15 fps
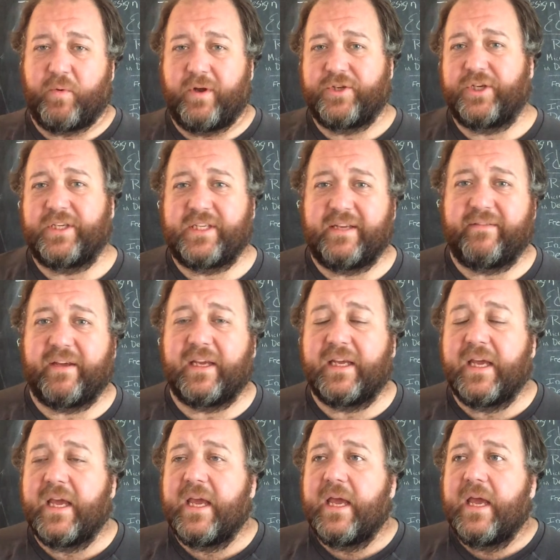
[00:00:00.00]
you're watching TV,
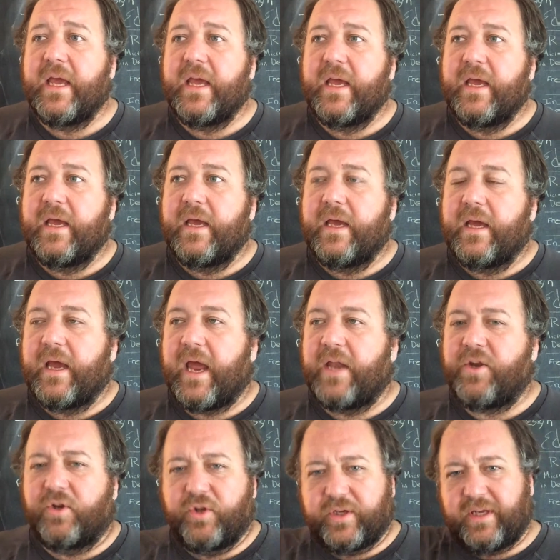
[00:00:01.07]
and
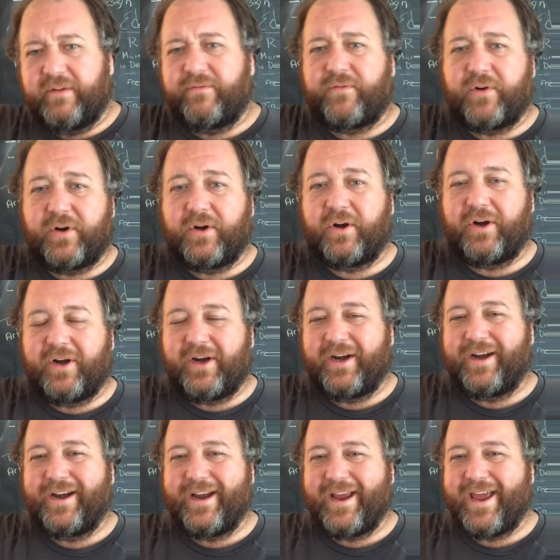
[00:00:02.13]
you're looking for
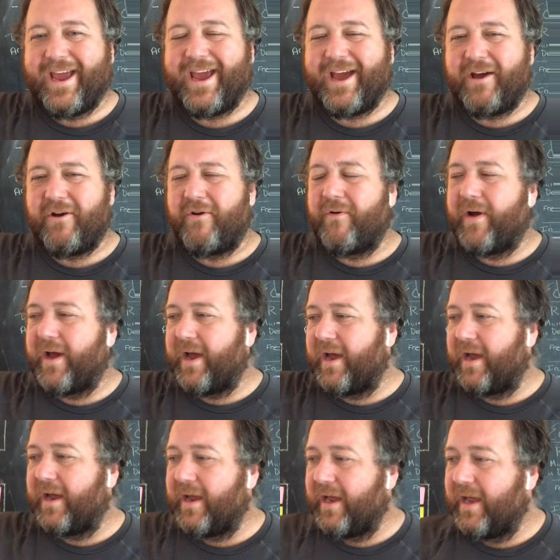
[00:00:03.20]
how
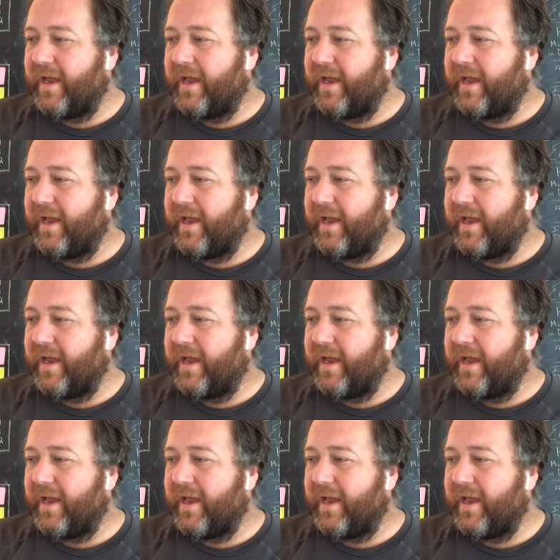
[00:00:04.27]
uh,